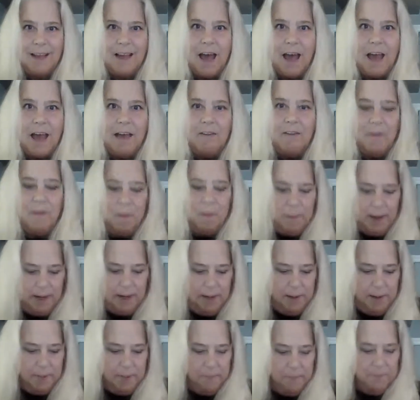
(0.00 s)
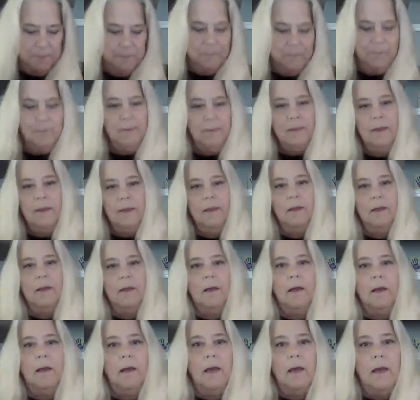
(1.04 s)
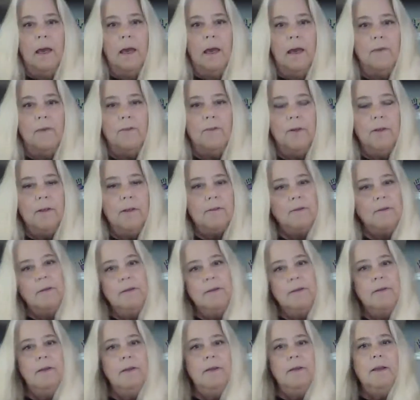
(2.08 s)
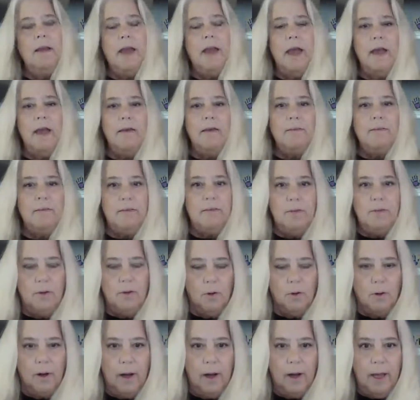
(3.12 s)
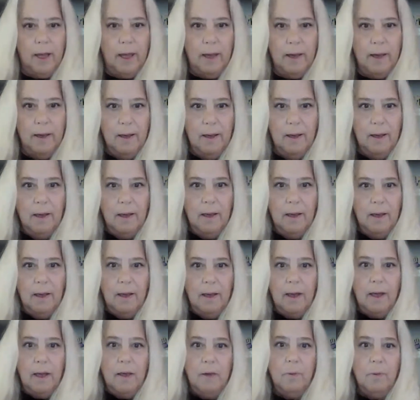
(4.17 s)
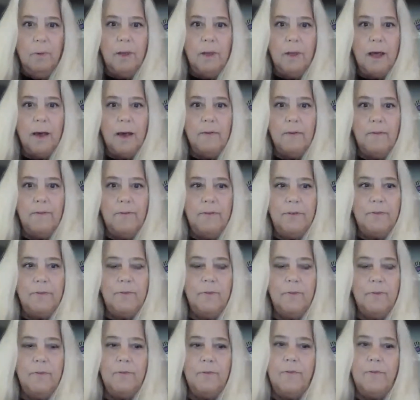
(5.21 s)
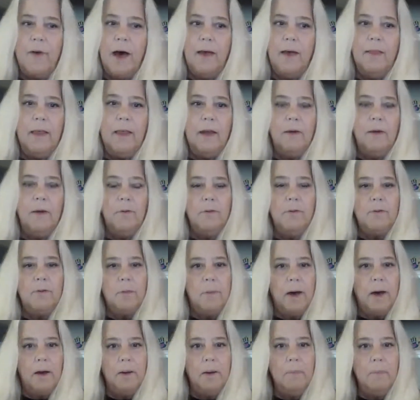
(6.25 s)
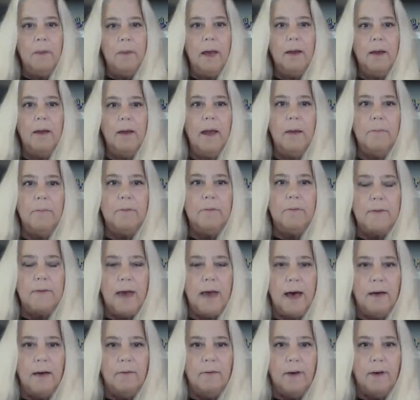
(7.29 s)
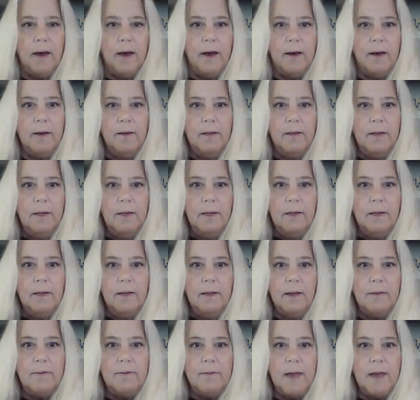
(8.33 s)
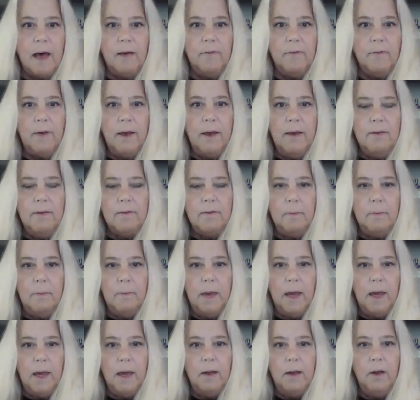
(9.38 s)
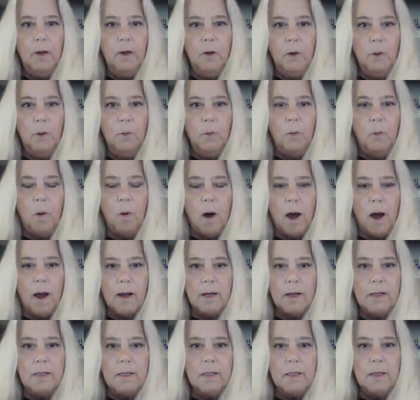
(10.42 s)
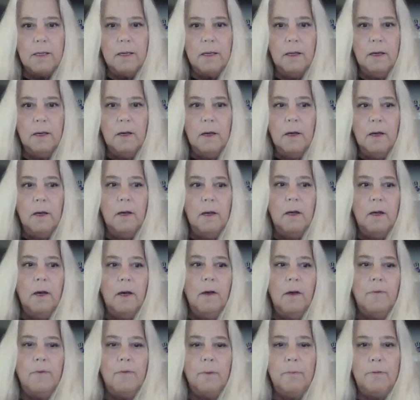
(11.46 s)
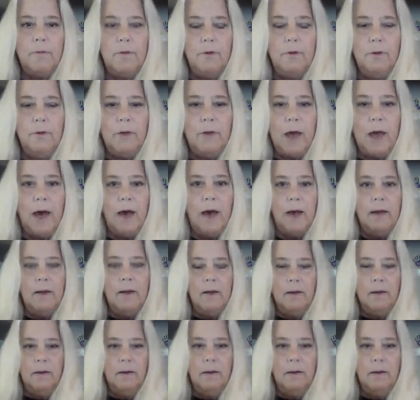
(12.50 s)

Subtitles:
Hi, everybody. If you listen to today's story, you will have found that it was about a man named Salva. Now, Salva is a man who walked from Sudan